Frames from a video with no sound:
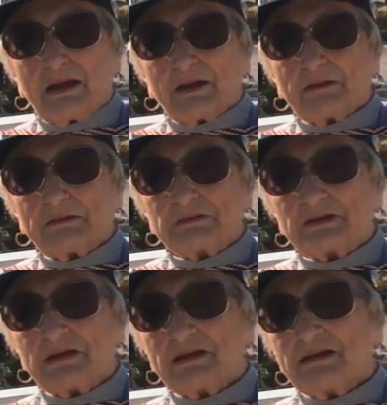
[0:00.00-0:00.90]
Uh,
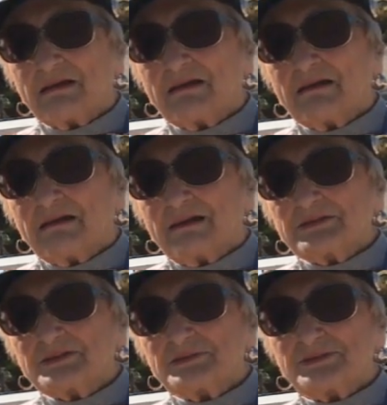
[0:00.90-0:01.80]

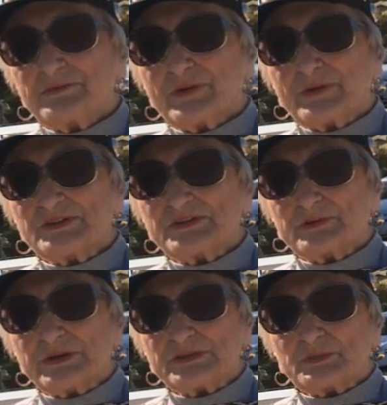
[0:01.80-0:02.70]
she was a very
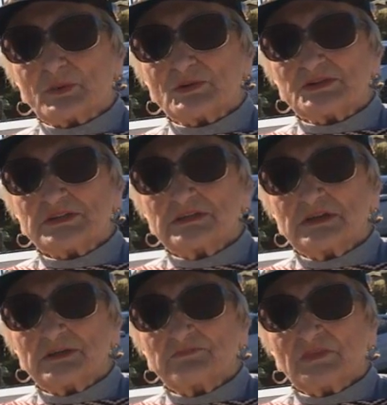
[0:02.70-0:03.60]
serious person.
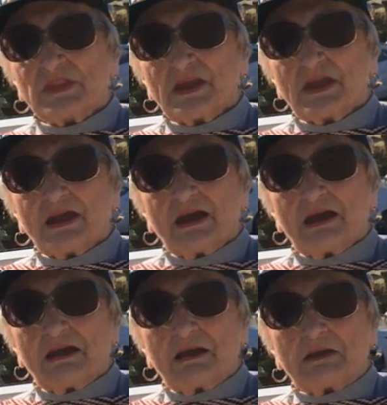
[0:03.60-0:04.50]

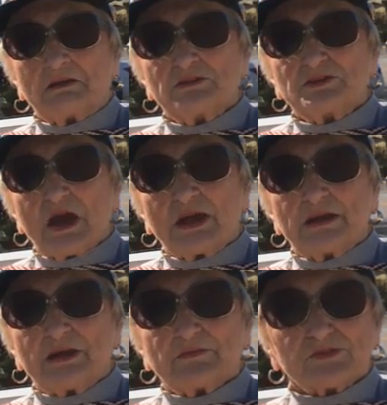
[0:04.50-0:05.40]
Uh, I
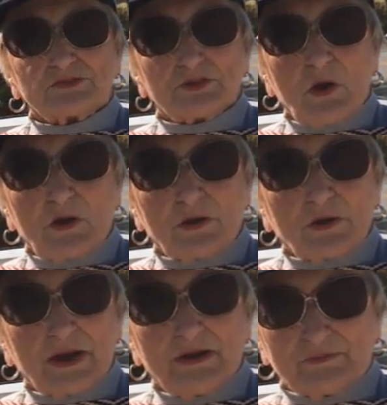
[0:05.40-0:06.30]
never saw
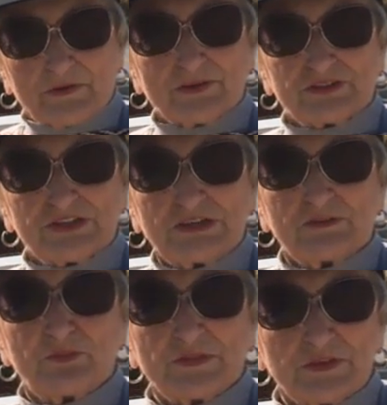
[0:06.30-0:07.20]
her ever, and she
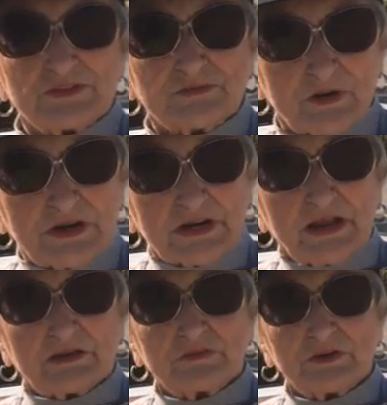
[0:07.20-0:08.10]
lived with us for eight
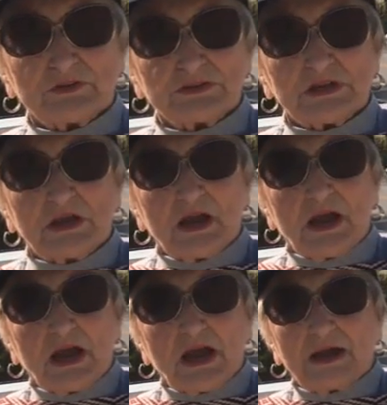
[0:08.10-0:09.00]
and a half years.
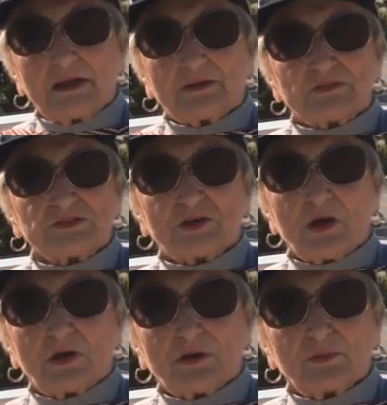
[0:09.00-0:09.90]
I never
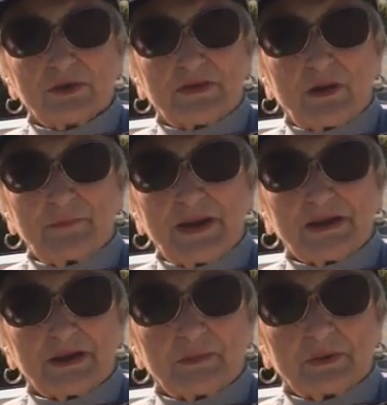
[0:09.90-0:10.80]
saw her without
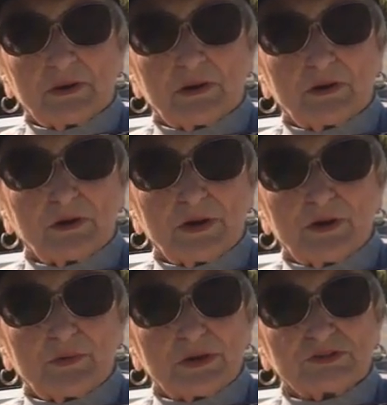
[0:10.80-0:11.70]
makeup or her
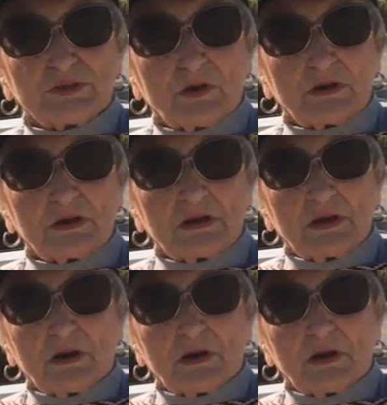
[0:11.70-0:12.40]
earrings on